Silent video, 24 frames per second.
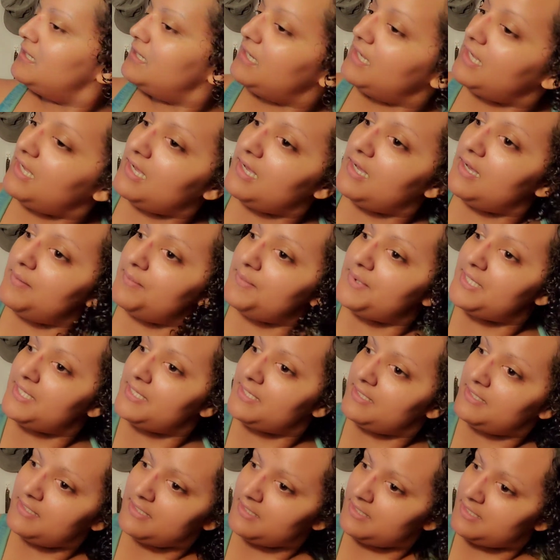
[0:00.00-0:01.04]
So
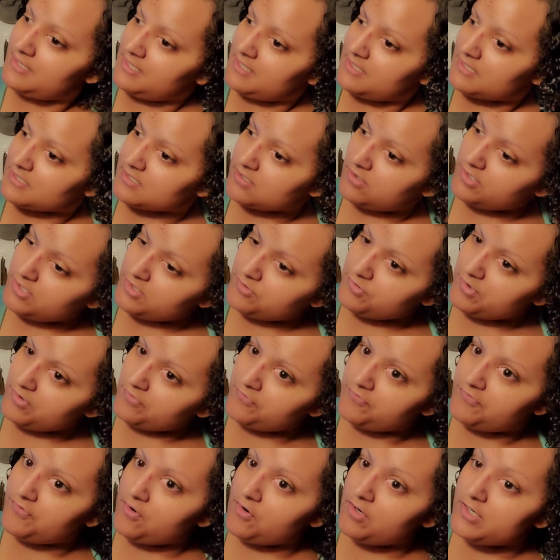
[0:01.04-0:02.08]
you were
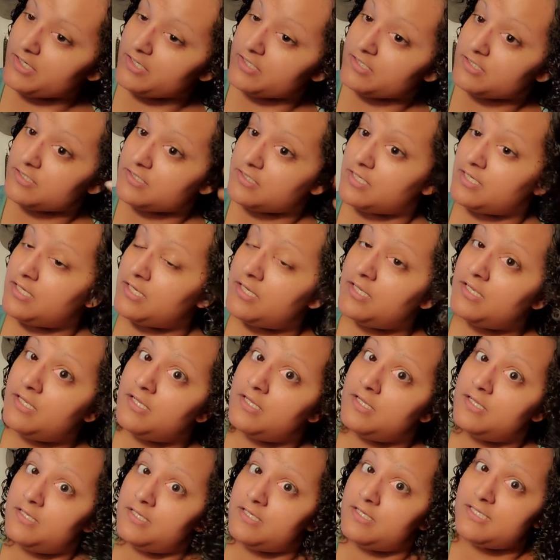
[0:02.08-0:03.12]
forced
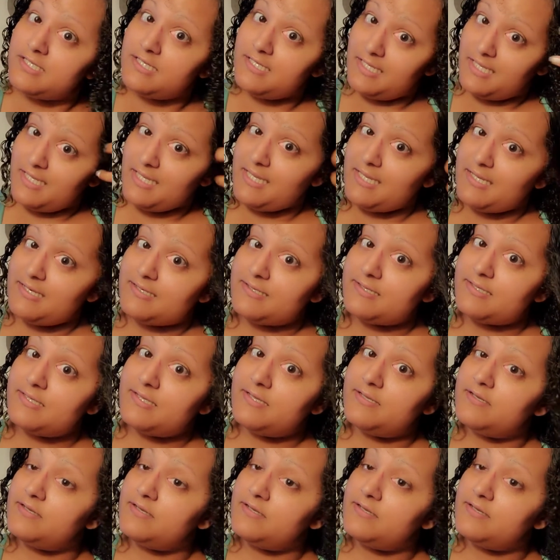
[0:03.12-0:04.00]
to eat.